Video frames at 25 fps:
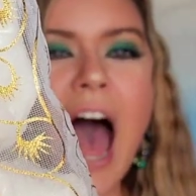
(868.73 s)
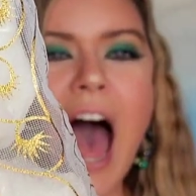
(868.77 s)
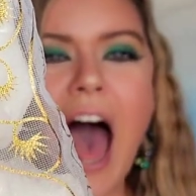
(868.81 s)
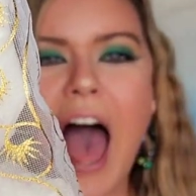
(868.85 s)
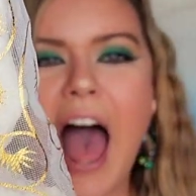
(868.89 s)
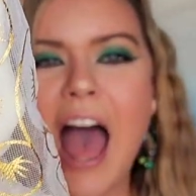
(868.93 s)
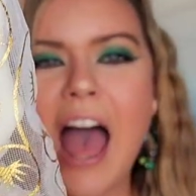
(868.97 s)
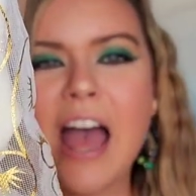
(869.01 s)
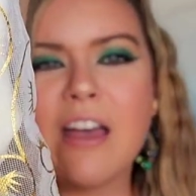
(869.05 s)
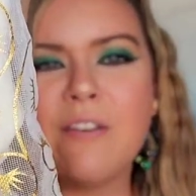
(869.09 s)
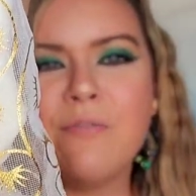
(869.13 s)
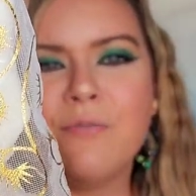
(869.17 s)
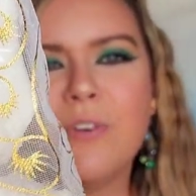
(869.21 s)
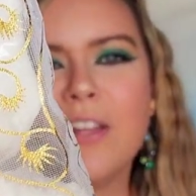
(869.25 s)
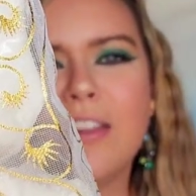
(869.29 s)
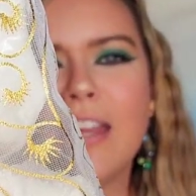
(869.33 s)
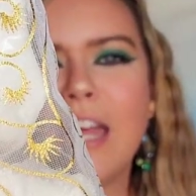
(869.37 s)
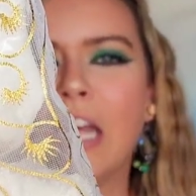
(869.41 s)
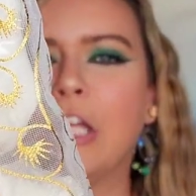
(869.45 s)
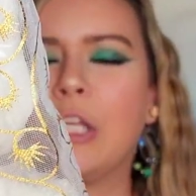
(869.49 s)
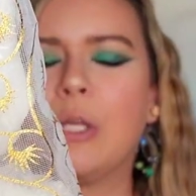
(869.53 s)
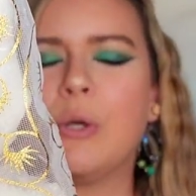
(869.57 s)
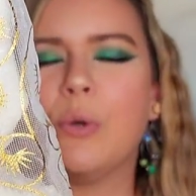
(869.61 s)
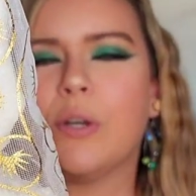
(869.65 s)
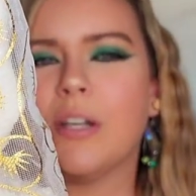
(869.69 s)
I feel
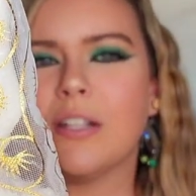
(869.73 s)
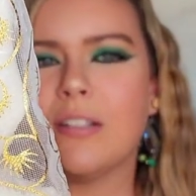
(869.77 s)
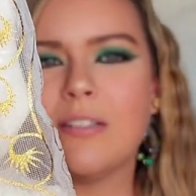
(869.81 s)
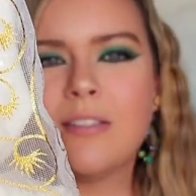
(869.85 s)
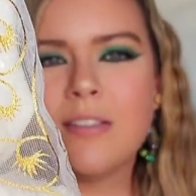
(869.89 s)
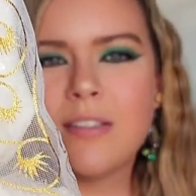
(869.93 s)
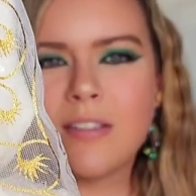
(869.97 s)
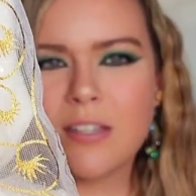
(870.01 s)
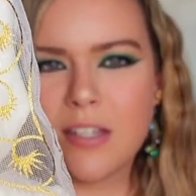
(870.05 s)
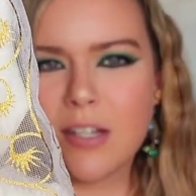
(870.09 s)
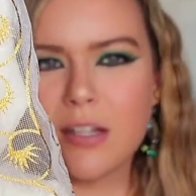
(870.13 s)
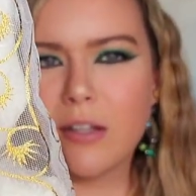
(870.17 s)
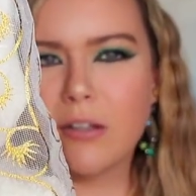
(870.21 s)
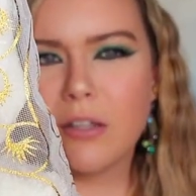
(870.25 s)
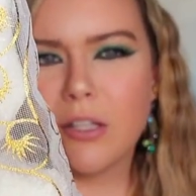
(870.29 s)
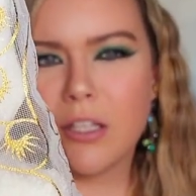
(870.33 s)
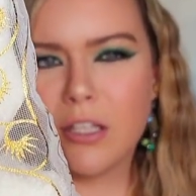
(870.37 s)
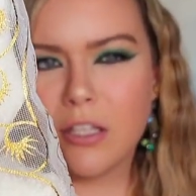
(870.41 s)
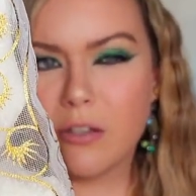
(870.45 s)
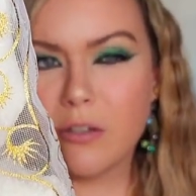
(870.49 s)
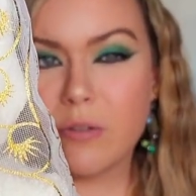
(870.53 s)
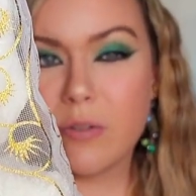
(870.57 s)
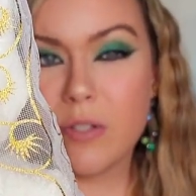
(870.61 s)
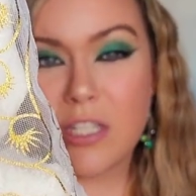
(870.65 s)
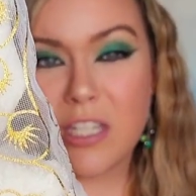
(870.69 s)
like you can still
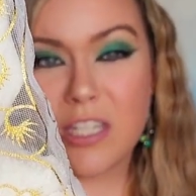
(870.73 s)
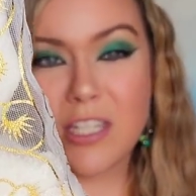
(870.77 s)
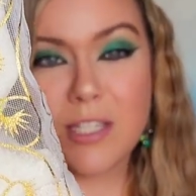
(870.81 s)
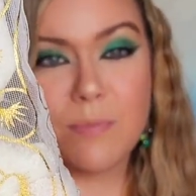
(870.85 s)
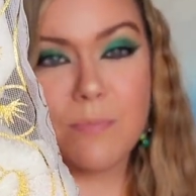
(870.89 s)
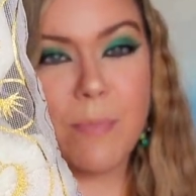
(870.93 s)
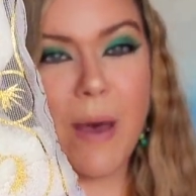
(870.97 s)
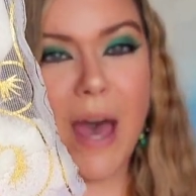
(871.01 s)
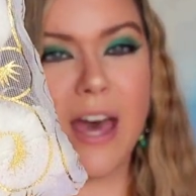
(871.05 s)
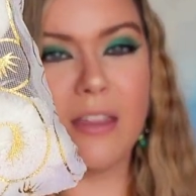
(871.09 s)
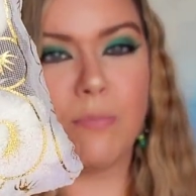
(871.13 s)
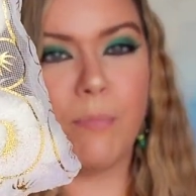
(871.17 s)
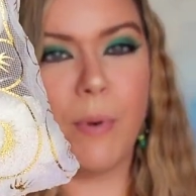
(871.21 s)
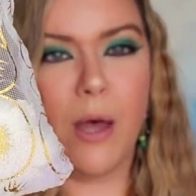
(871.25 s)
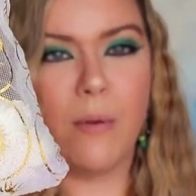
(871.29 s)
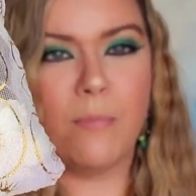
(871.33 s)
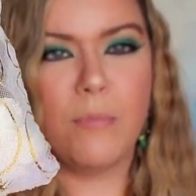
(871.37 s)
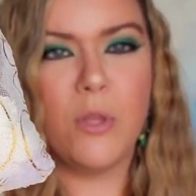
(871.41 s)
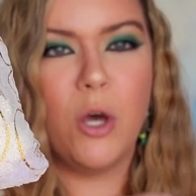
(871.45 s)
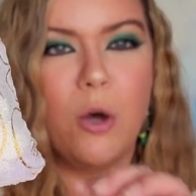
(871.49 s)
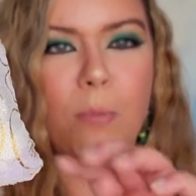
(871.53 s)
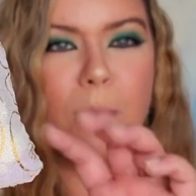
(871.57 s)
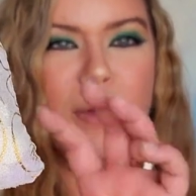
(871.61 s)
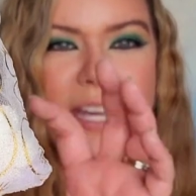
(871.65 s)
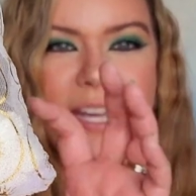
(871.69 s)
use this bath bomb
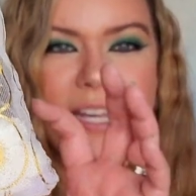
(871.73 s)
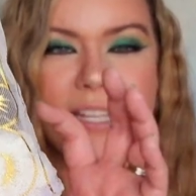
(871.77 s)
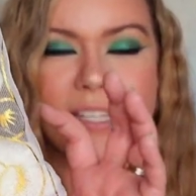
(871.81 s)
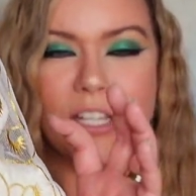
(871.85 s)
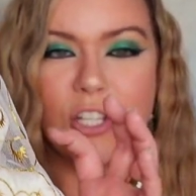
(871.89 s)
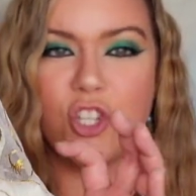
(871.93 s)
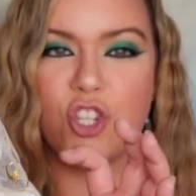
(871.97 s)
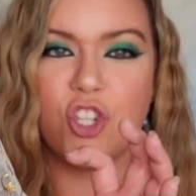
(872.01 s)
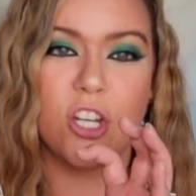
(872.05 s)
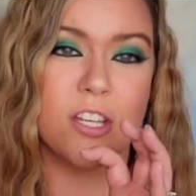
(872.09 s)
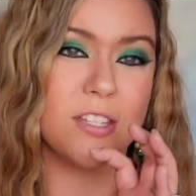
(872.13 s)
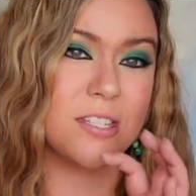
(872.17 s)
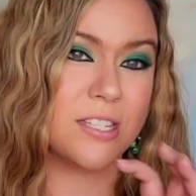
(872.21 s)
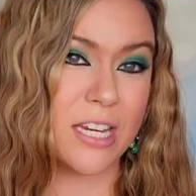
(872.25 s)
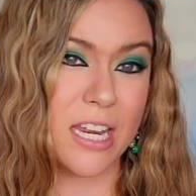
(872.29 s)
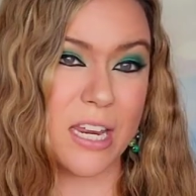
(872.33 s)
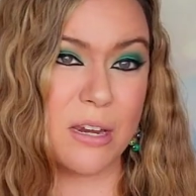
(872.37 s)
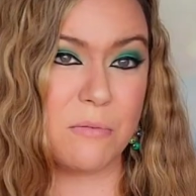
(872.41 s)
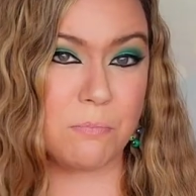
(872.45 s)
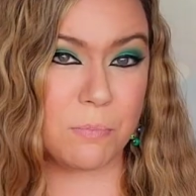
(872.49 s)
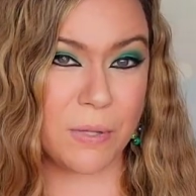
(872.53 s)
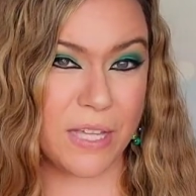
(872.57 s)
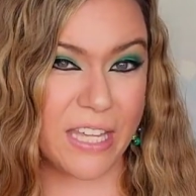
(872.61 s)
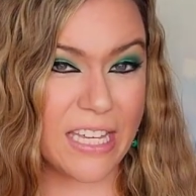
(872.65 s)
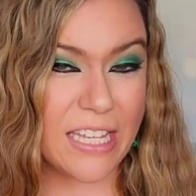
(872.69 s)
though, because it's just
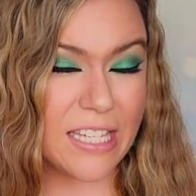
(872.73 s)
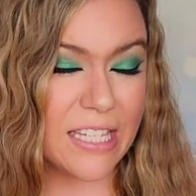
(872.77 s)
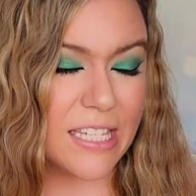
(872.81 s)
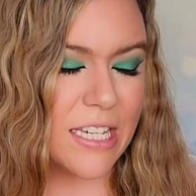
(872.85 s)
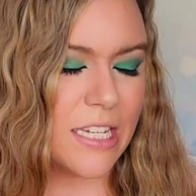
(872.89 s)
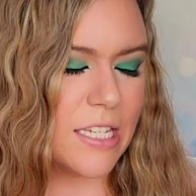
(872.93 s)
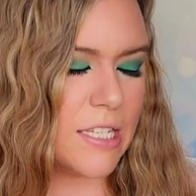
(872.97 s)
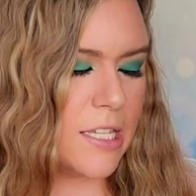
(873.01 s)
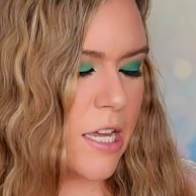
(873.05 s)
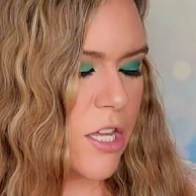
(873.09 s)
in pieces.